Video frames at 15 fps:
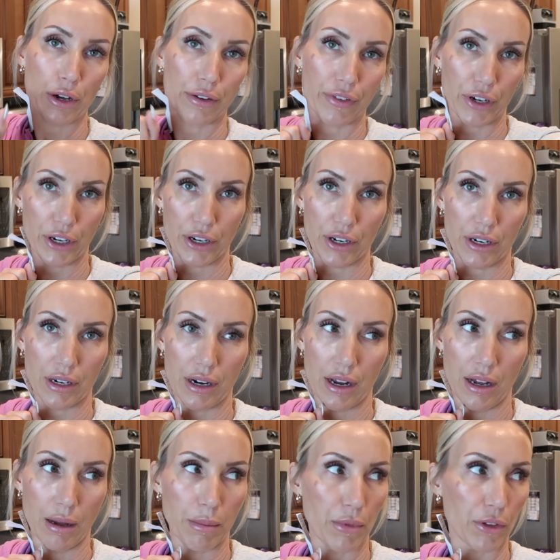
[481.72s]
of her
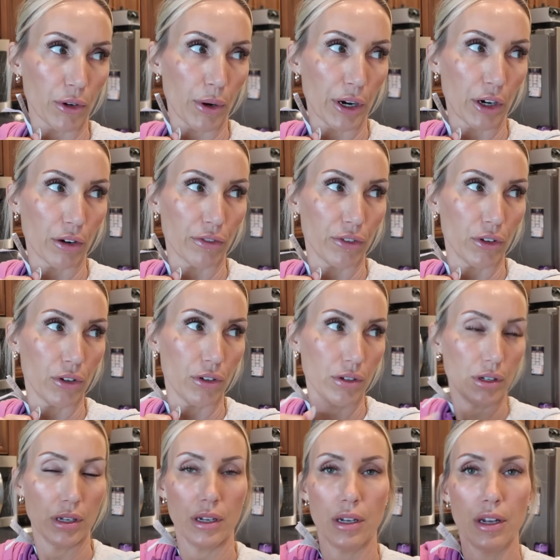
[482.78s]
um, throwing her
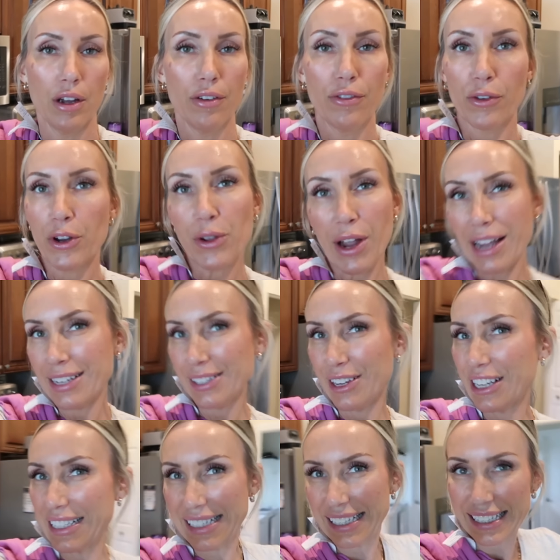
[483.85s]
full for you guys so
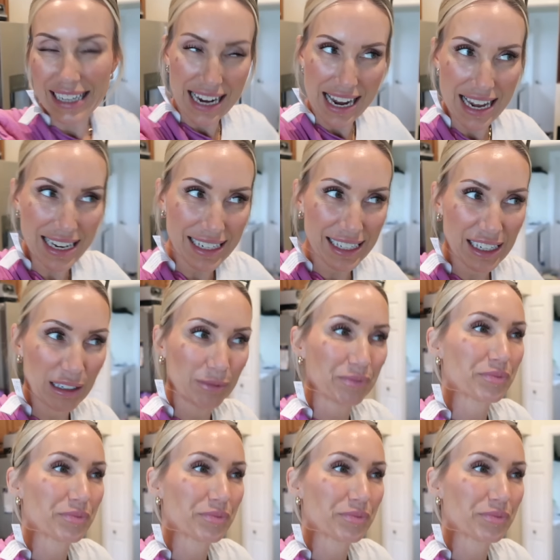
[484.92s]
you can see it.